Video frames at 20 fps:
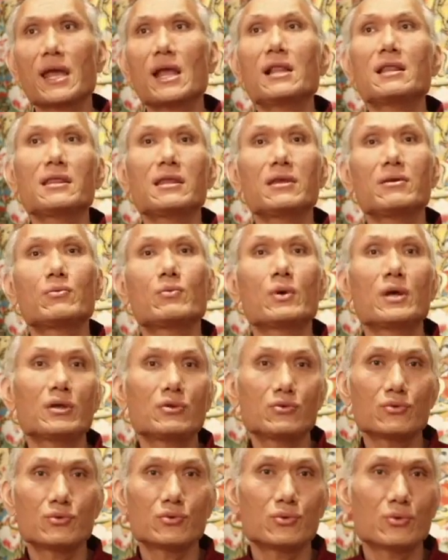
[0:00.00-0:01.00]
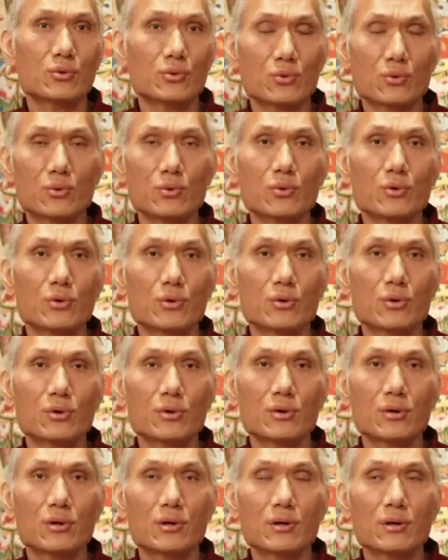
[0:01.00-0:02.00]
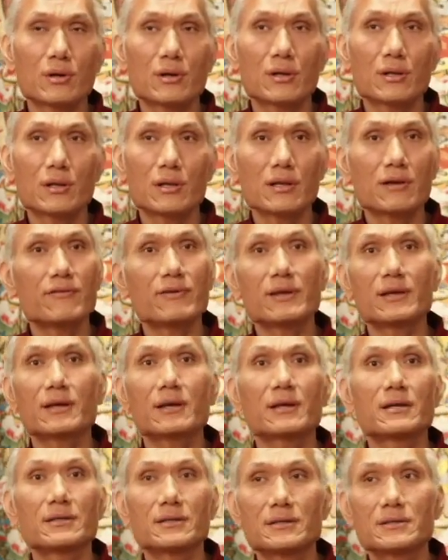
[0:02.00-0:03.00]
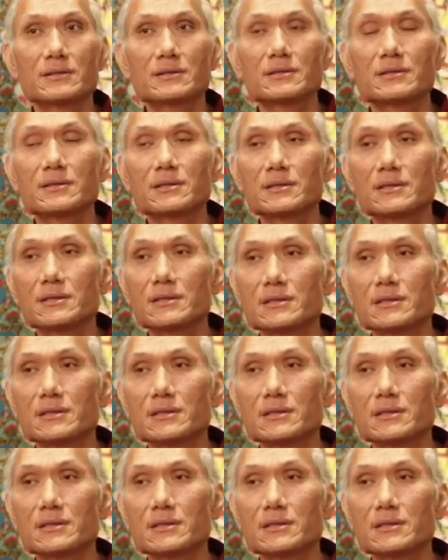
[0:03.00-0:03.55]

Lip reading: healthy way to grow loving kindness.